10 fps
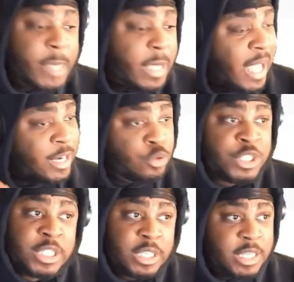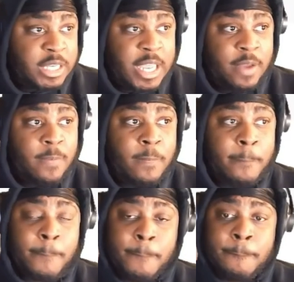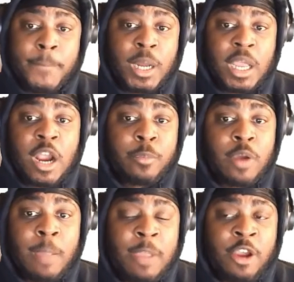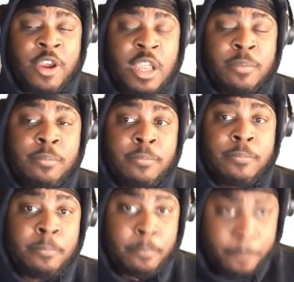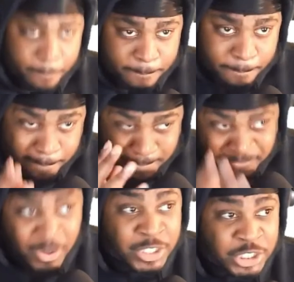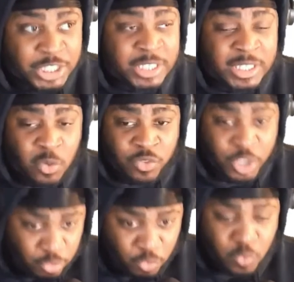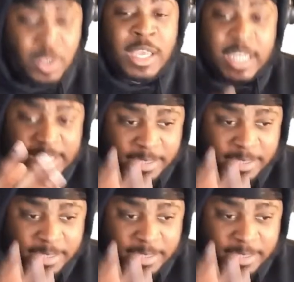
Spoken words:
I know she can get that. But her primary function on the crew is to